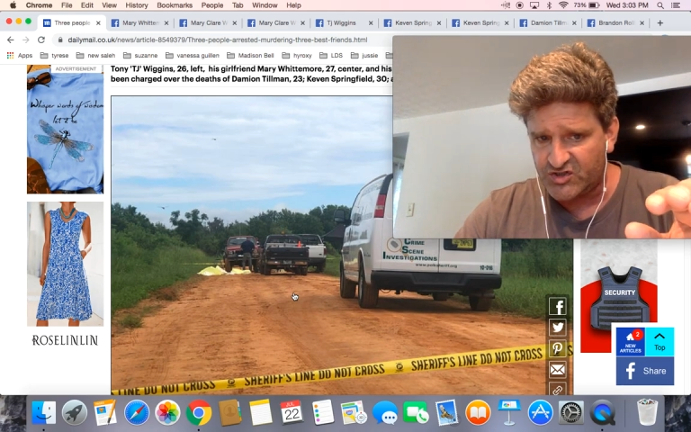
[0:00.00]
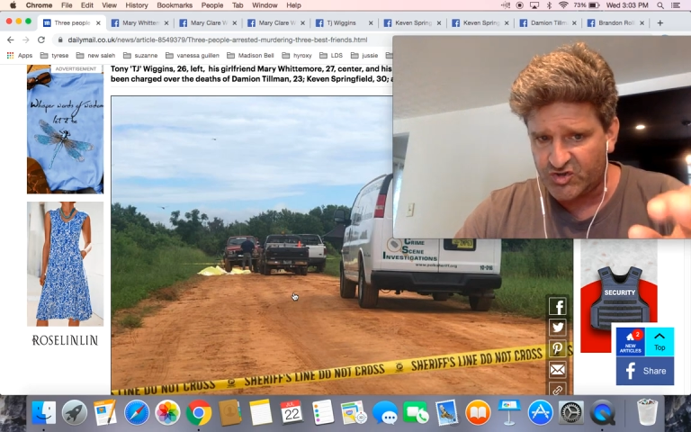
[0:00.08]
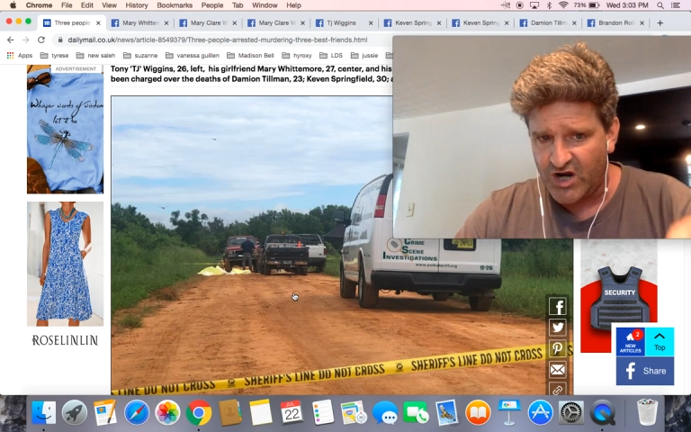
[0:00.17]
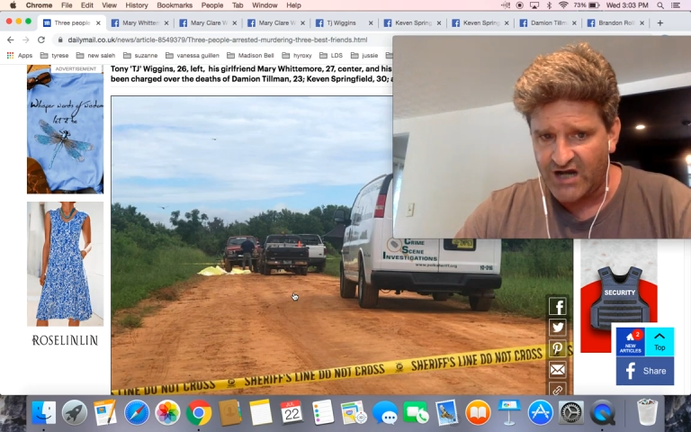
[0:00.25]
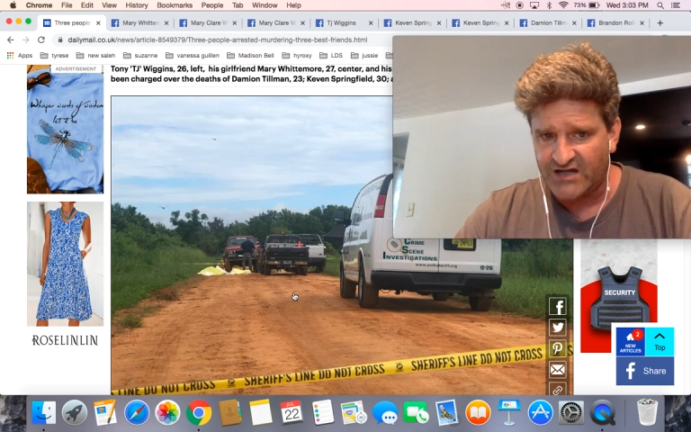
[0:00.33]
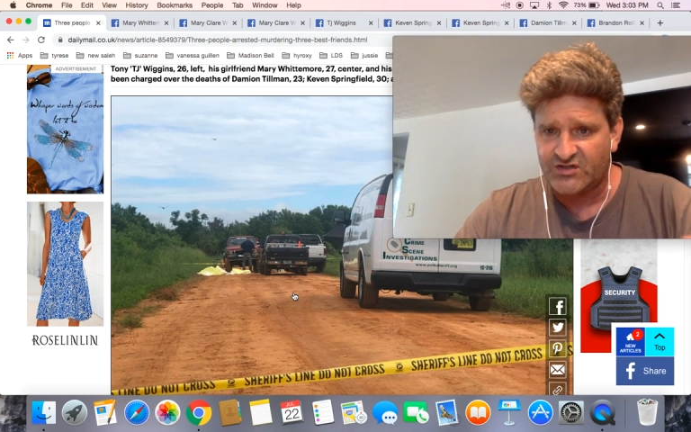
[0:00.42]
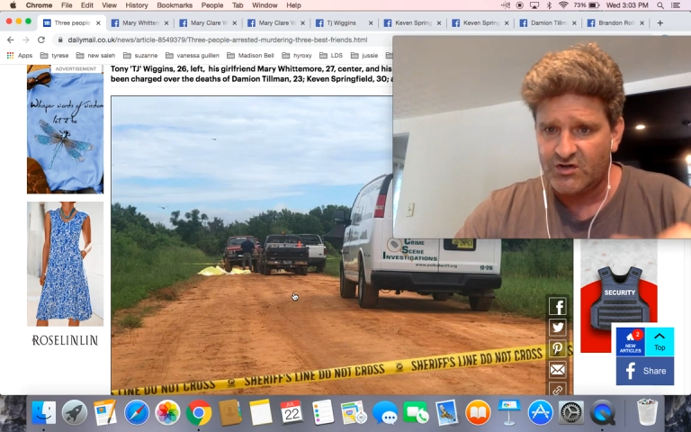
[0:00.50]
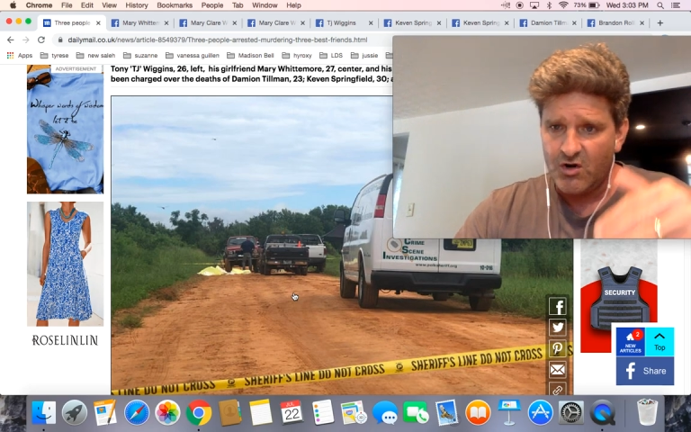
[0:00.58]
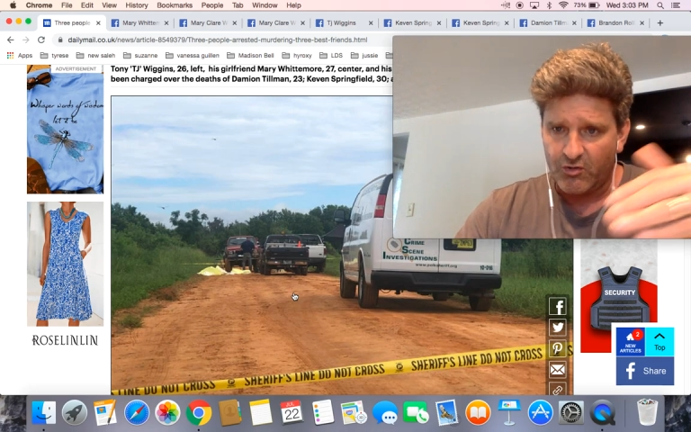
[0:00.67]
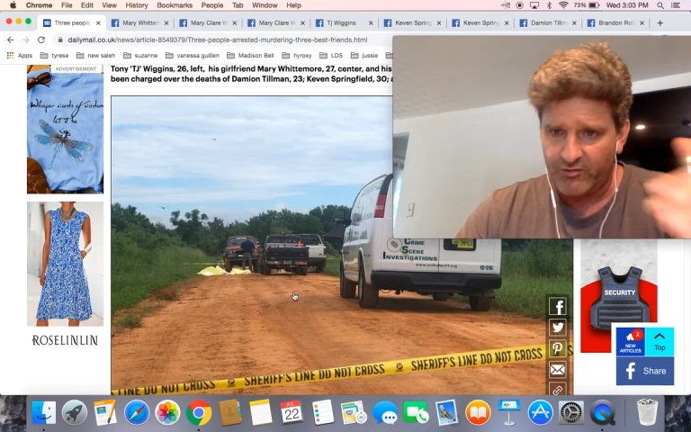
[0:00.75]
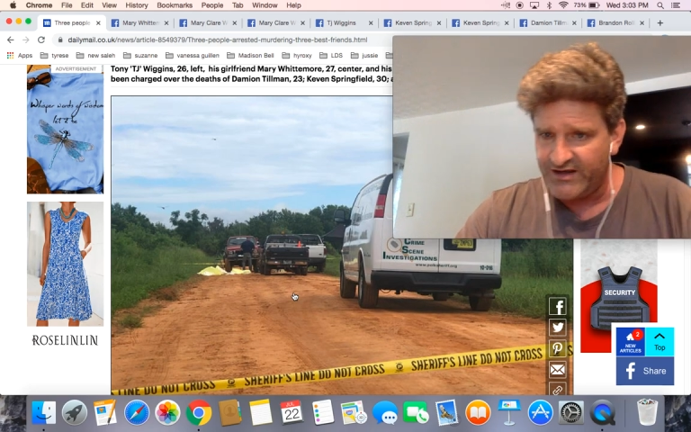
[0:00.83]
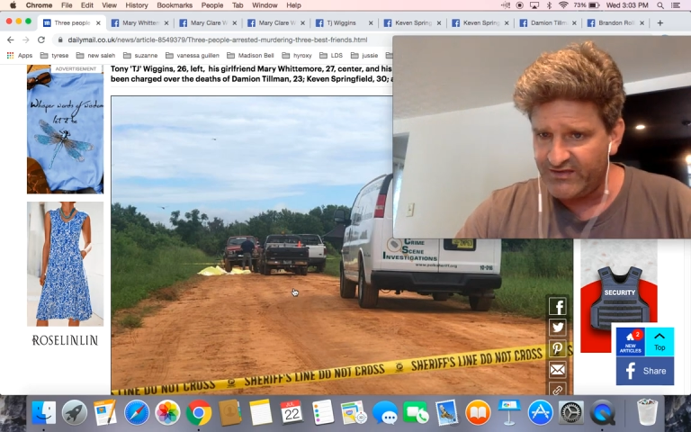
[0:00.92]
trucks
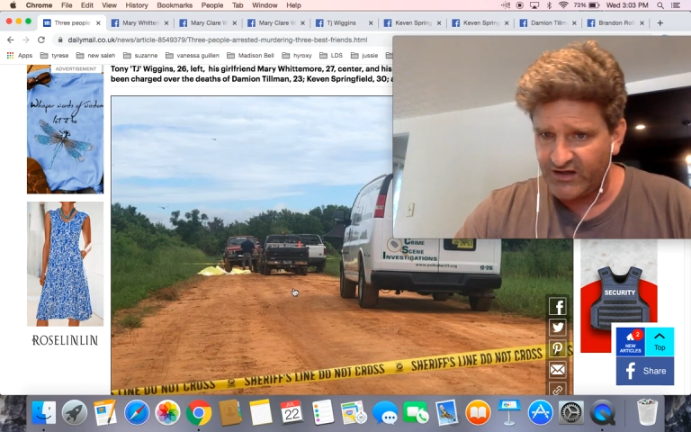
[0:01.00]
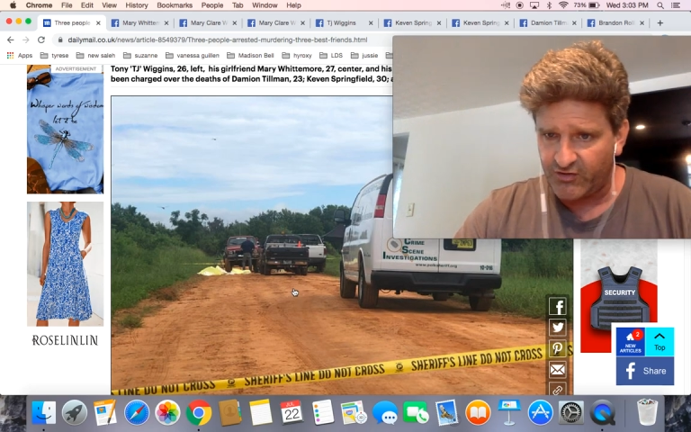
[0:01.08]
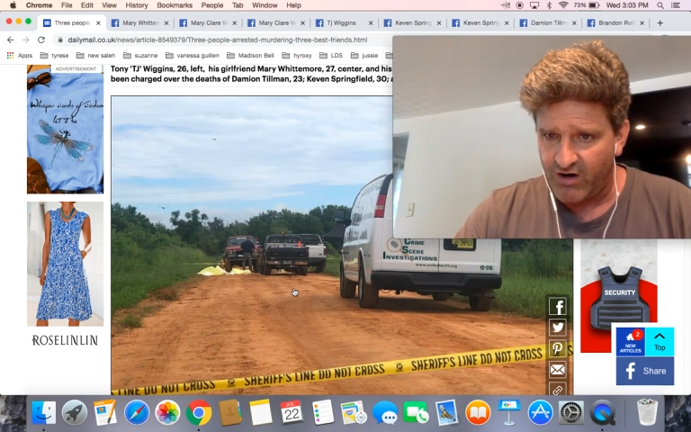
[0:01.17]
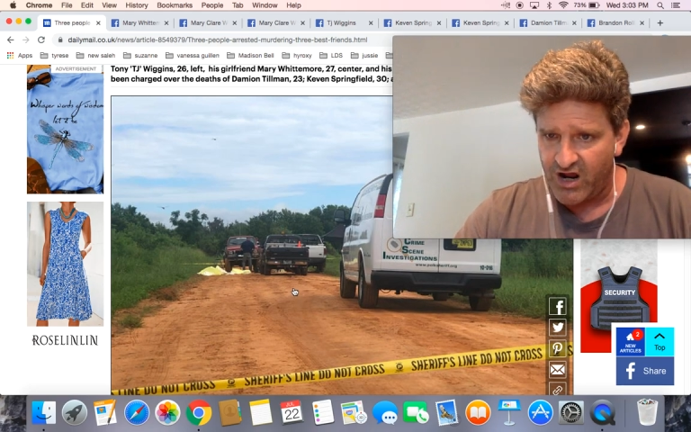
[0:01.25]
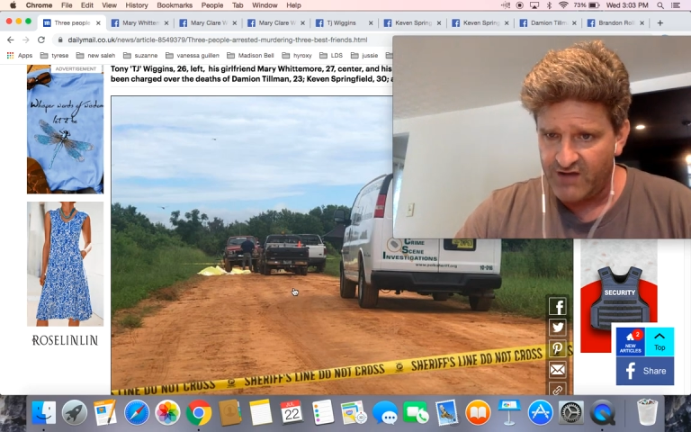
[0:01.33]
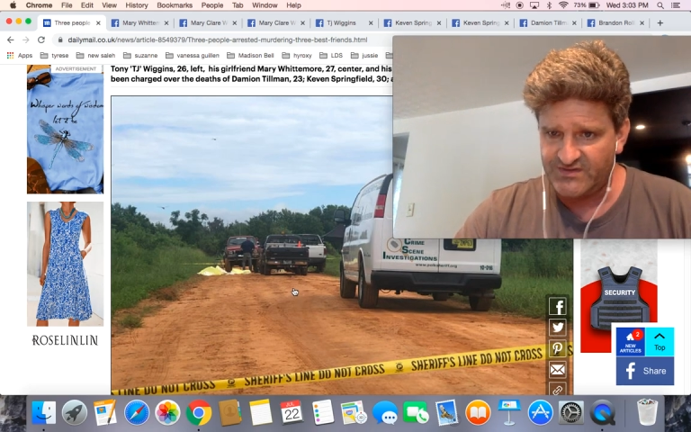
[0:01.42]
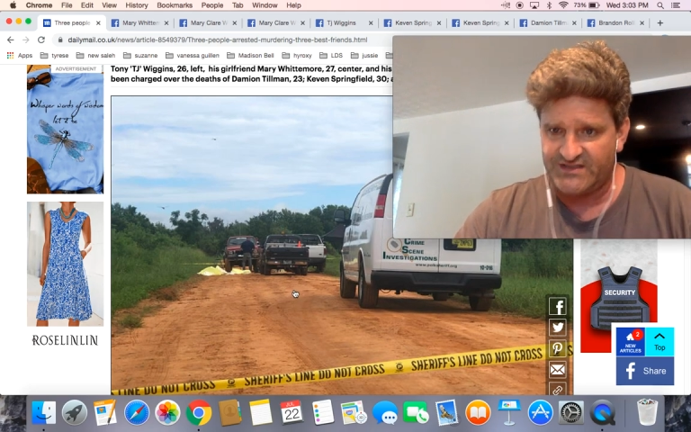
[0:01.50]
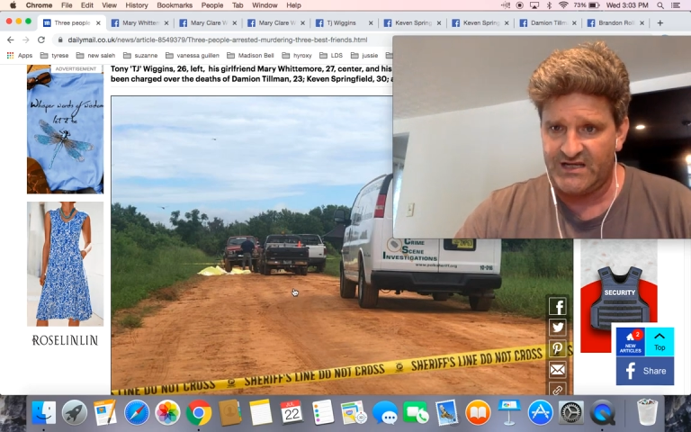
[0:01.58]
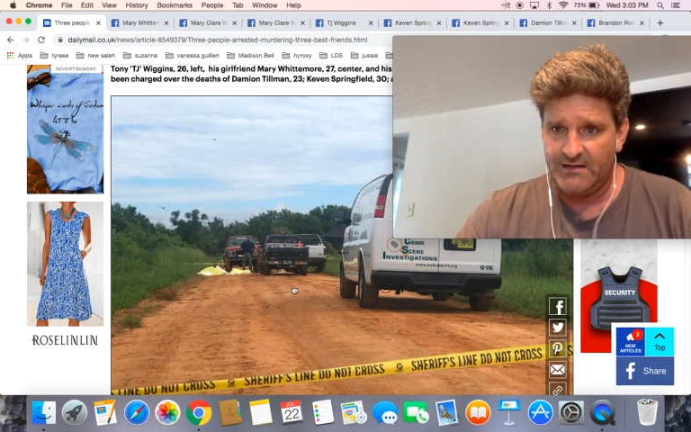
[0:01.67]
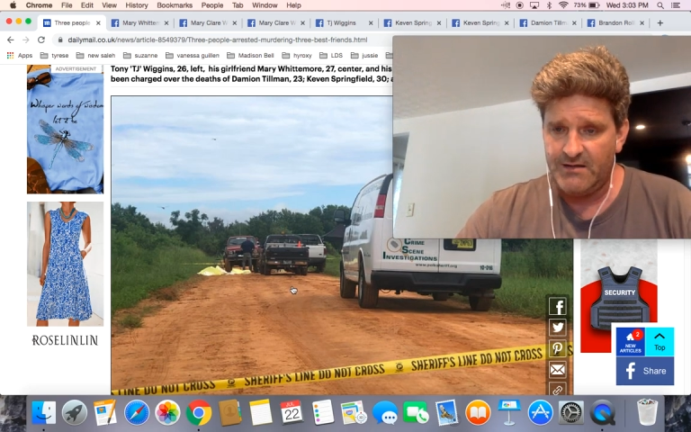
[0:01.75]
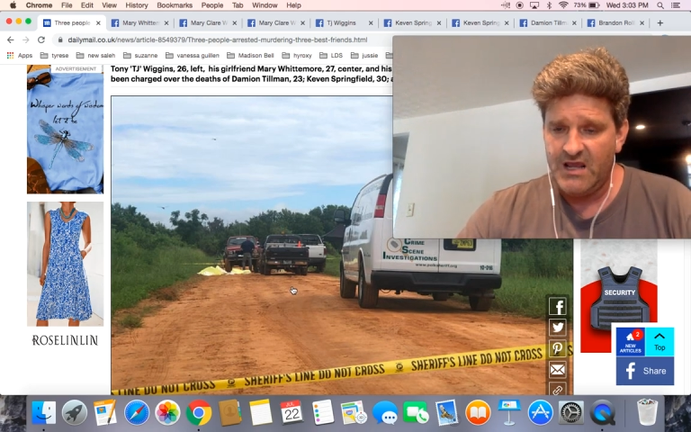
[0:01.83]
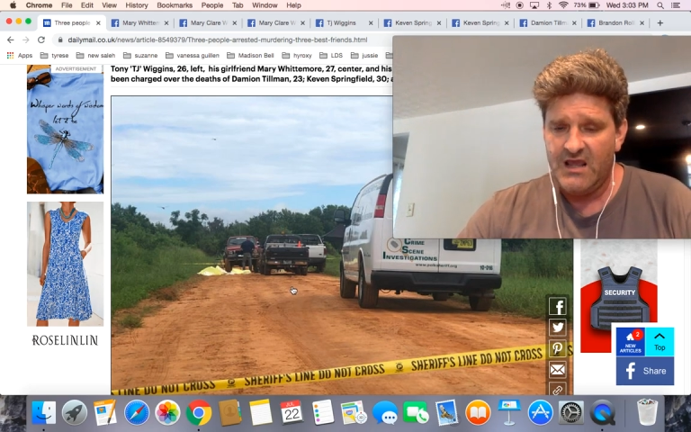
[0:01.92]
or in the crime scene.